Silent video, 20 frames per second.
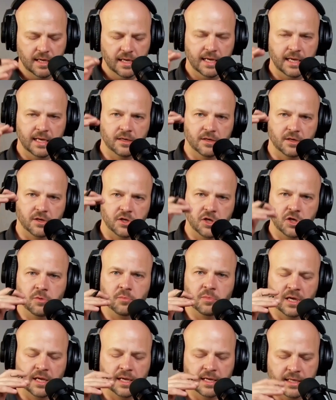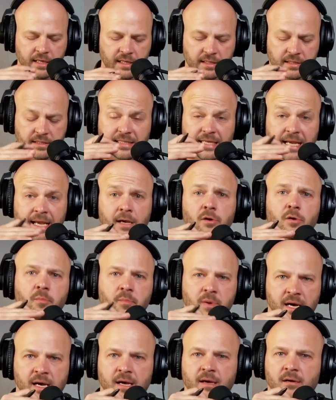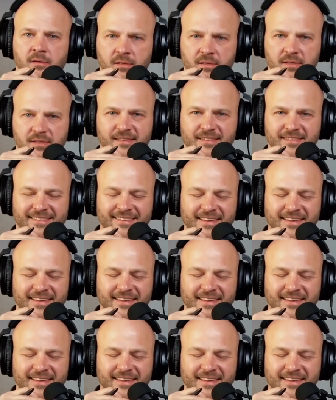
he had accumulated a Dale pile,